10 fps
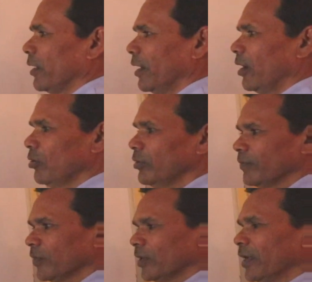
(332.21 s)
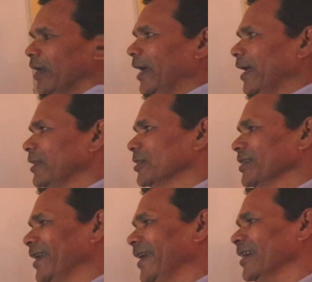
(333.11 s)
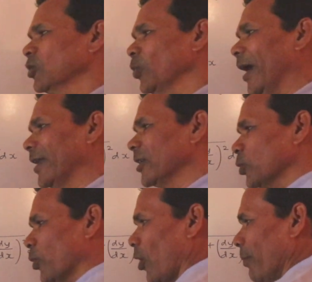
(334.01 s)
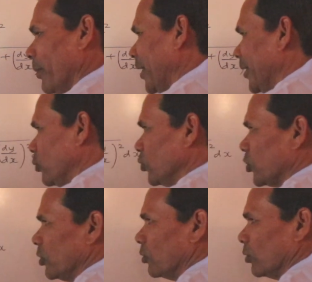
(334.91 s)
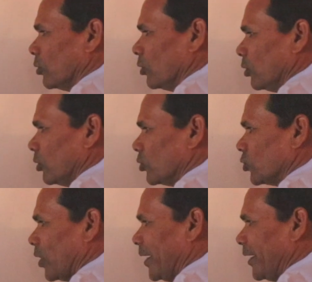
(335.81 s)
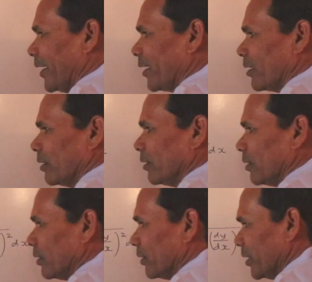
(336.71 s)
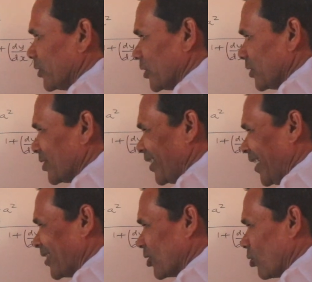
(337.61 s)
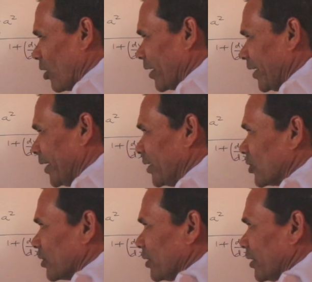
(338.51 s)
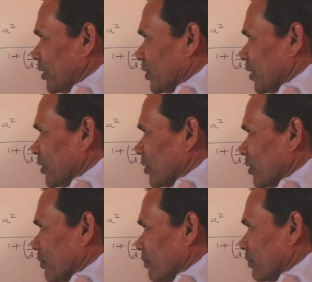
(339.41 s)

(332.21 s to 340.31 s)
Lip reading: Now as x varies from a to 0, so I take, this is x coordinates, this is